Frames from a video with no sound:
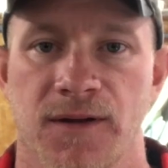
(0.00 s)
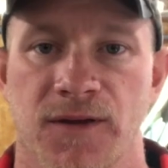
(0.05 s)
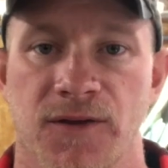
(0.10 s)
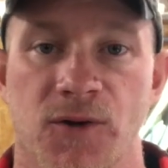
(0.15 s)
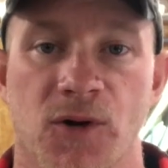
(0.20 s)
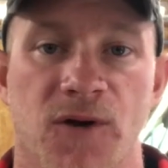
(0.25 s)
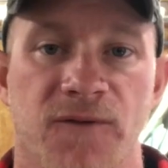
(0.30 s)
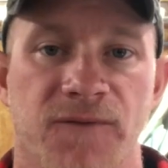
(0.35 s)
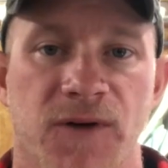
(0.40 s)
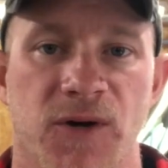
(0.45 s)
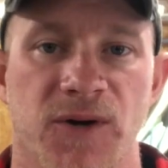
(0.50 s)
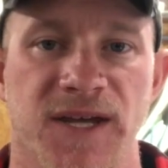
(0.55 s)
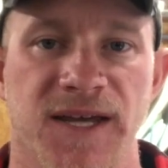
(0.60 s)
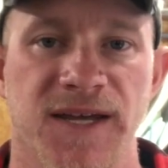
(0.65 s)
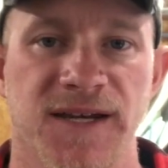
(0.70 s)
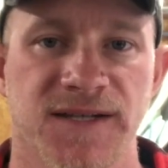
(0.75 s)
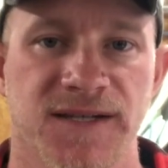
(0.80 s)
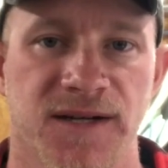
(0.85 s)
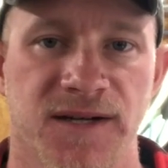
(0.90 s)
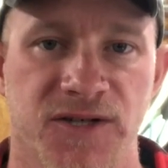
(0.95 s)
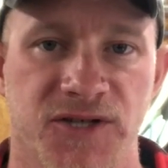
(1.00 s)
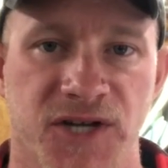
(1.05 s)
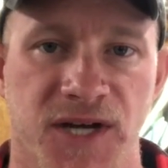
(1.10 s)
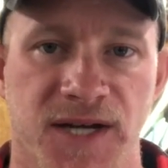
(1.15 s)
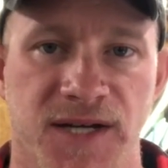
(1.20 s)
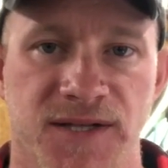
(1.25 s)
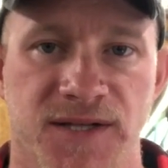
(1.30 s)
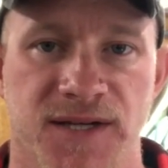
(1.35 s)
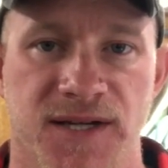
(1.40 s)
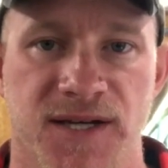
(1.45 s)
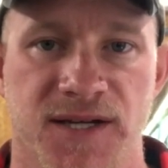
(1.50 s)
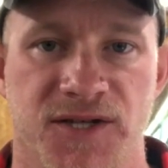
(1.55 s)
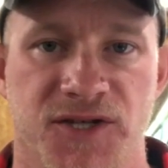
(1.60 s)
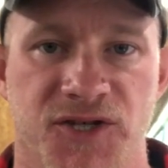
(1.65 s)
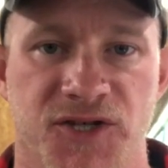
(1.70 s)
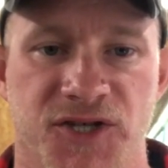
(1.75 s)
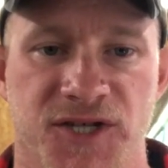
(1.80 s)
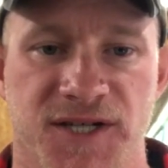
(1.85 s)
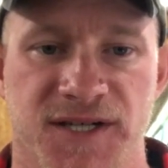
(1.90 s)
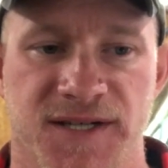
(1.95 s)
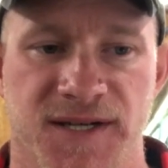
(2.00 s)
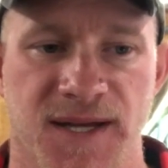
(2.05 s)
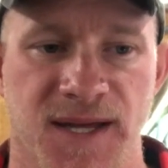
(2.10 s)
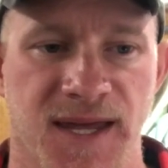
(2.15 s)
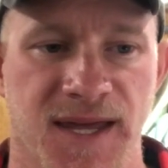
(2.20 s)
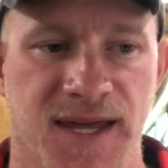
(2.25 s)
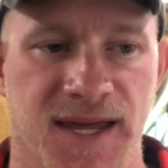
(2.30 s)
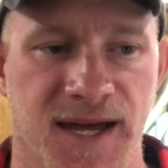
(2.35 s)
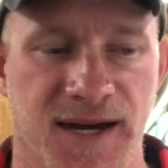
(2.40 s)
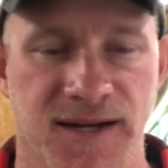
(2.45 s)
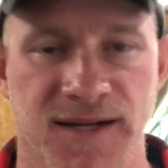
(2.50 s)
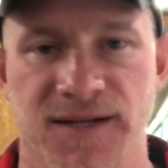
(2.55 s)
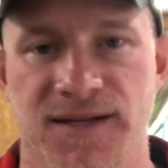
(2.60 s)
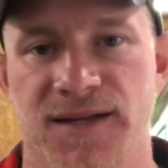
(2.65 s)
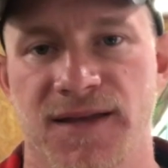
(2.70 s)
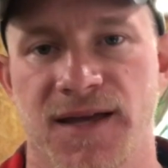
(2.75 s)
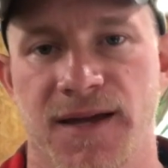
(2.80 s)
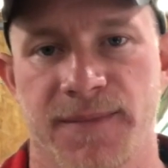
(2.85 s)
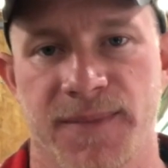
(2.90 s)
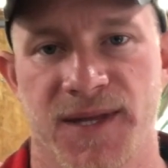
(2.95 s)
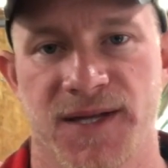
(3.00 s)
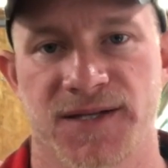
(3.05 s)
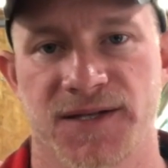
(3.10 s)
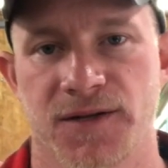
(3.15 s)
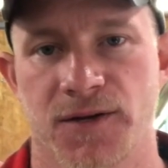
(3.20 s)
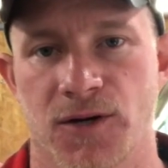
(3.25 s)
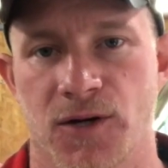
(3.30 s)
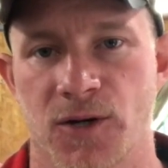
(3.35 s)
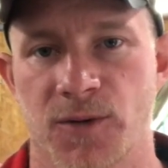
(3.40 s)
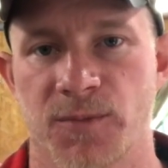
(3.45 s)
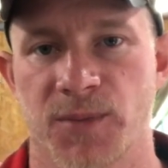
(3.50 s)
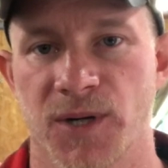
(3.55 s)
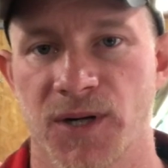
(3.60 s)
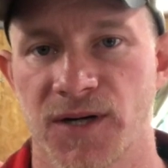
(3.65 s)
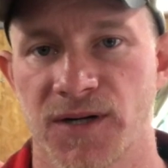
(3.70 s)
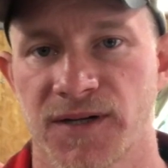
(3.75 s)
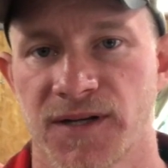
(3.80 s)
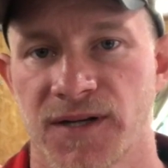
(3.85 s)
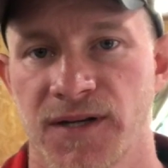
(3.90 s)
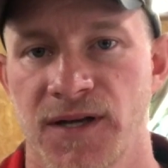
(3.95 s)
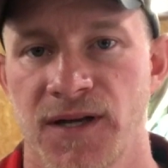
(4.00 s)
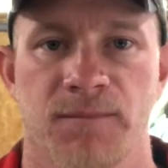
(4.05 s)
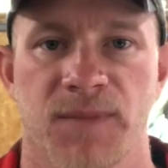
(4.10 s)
They're all very easy to change. It's just getting to them that's the hard part,